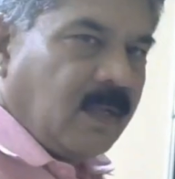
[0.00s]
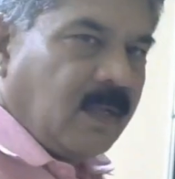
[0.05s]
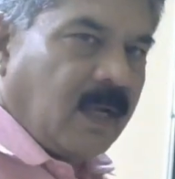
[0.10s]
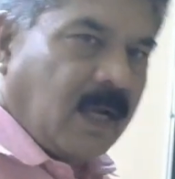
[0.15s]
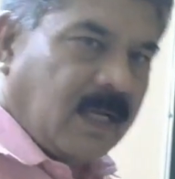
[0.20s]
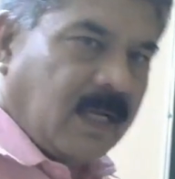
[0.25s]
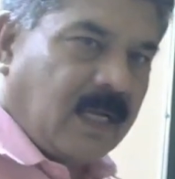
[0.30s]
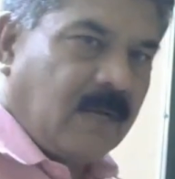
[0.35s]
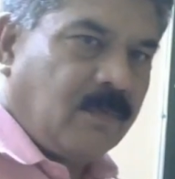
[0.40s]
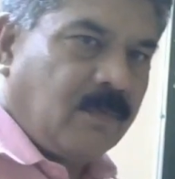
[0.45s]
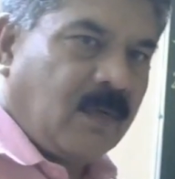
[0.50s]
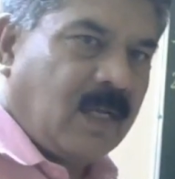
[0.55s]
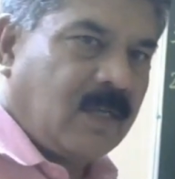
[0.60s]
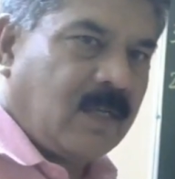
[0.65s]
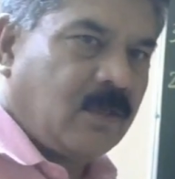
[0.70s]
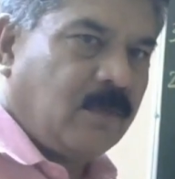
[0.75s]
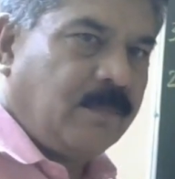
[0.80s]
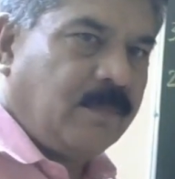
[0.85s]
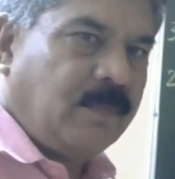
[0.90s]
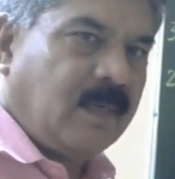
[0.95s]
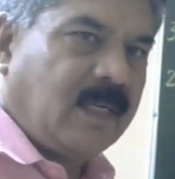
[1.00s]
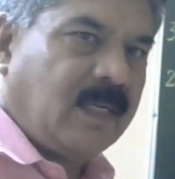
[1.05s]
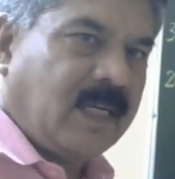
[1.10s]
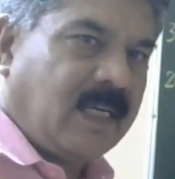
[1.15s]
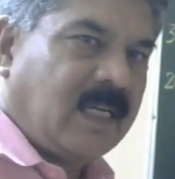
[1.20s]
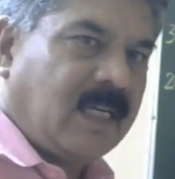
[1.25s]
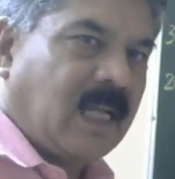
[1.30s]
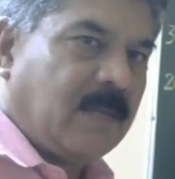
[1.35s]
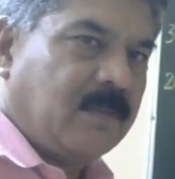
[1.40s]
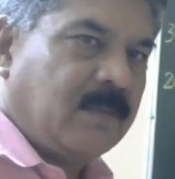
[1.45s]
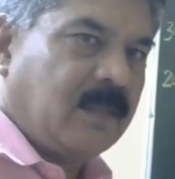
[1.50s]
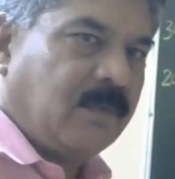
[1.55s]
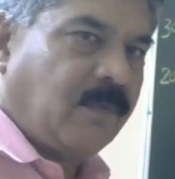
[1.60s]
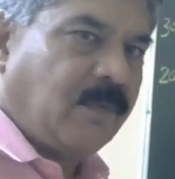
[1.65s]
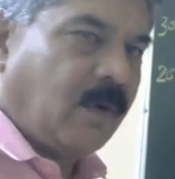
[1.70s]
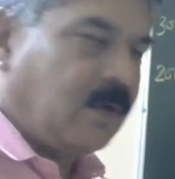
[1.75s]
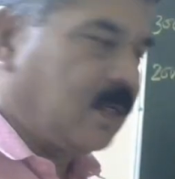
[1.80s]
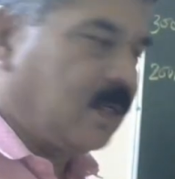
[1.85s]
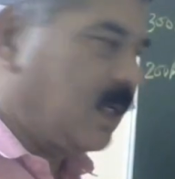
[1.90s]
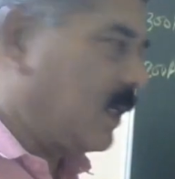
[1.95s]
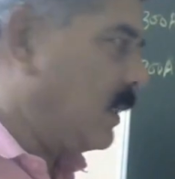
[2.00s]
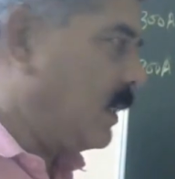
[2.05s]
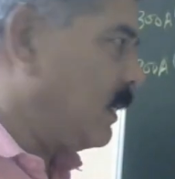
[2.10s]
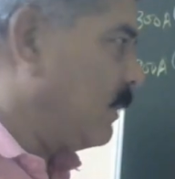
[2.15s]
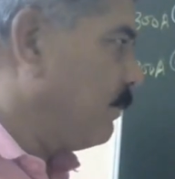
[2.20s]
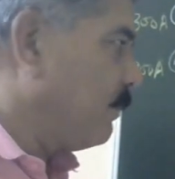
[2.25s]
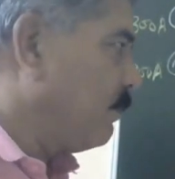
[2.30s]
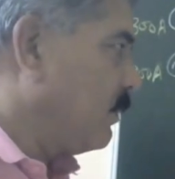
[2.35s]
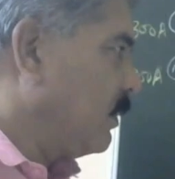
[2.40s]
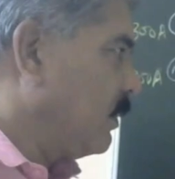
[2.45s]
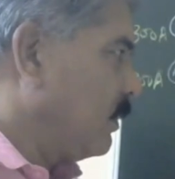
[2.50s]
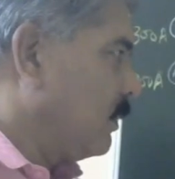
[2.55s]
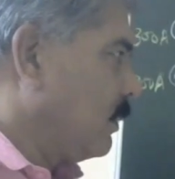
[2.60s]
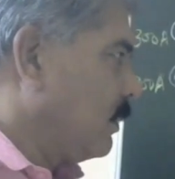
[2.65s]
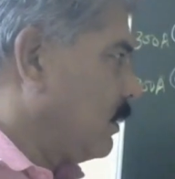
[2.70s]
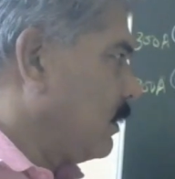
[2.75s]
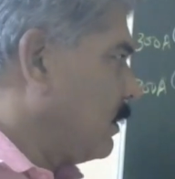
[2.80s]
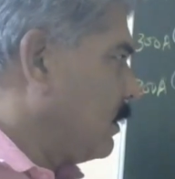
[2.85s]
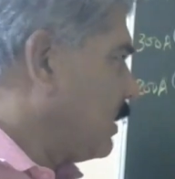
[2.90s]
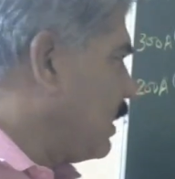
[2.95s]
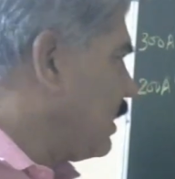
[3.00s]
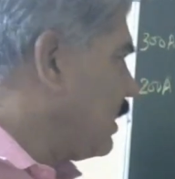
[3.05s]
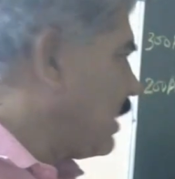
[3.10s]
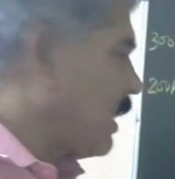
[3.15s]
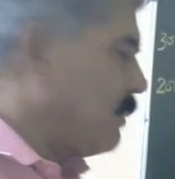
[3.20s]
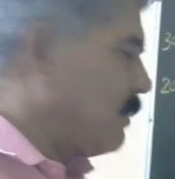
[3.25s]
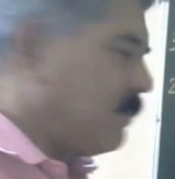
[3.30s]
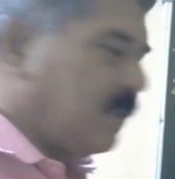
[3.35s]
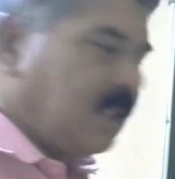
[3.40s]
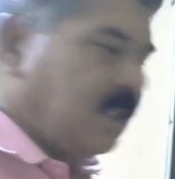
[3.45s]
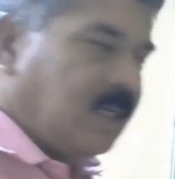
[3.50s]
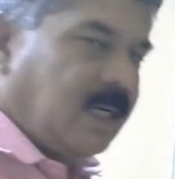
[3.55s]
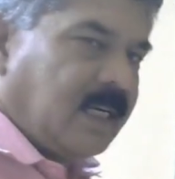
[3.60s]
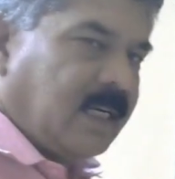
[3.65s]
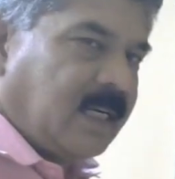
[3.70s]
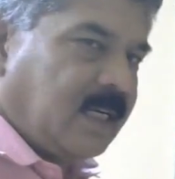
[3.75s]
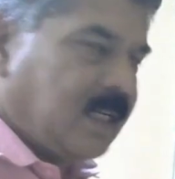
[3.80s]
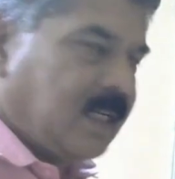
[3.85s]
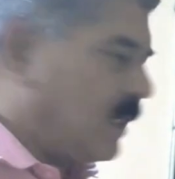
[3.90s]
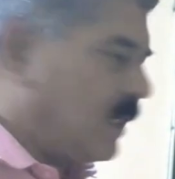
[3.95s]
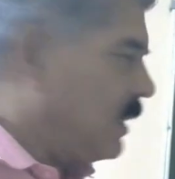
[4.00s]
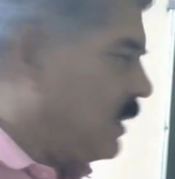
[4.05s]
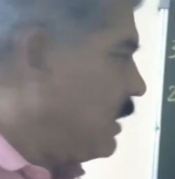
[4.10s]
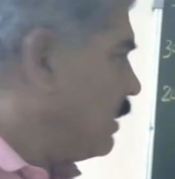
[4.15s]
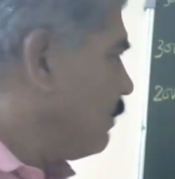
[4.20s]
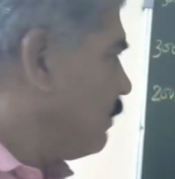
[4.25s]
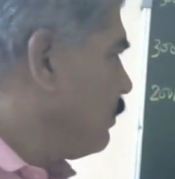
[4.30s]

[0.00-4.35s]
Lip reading: Again we assume 10 times the fault current, 10 times the rated current.